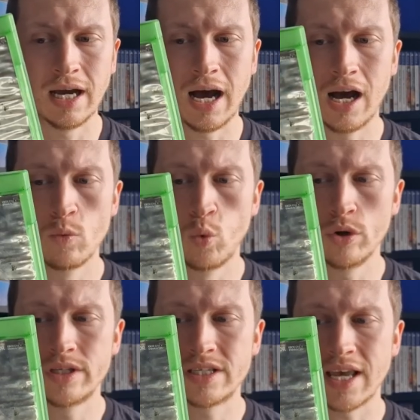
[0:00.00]
I
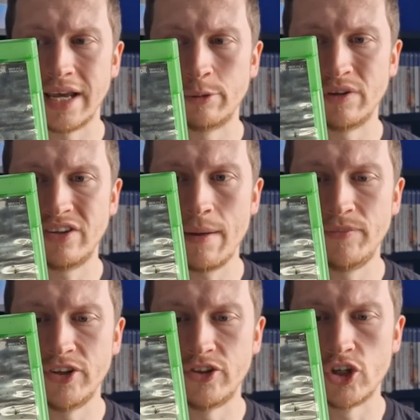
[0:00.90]
would say I'd be
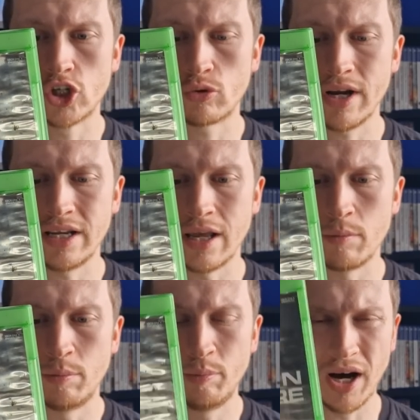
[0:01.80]
tempted to trade
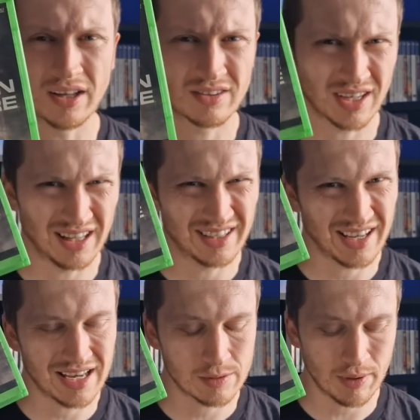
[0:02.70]
it, but I'll
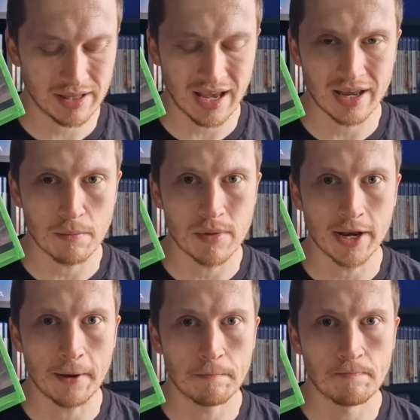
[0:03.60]
explain that in a minute.